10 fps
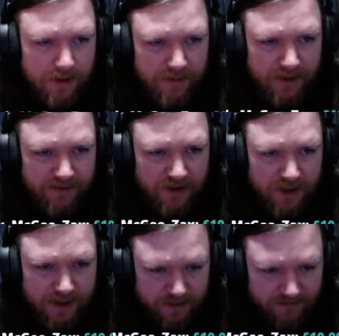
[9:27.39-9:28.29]
But even
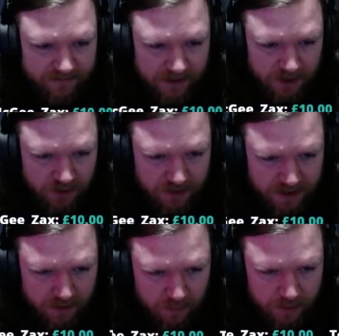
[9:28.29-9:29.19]
theirs, I'm fairly sure, is
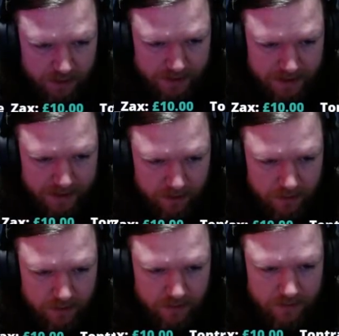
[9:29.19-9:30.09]
getting whittled down.
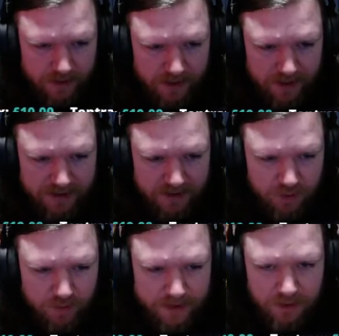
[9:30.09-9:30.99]
Yeah, they're down to
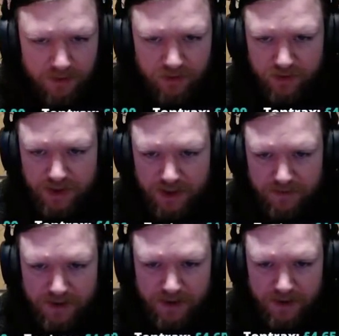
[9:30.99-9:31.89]
about 200 ships.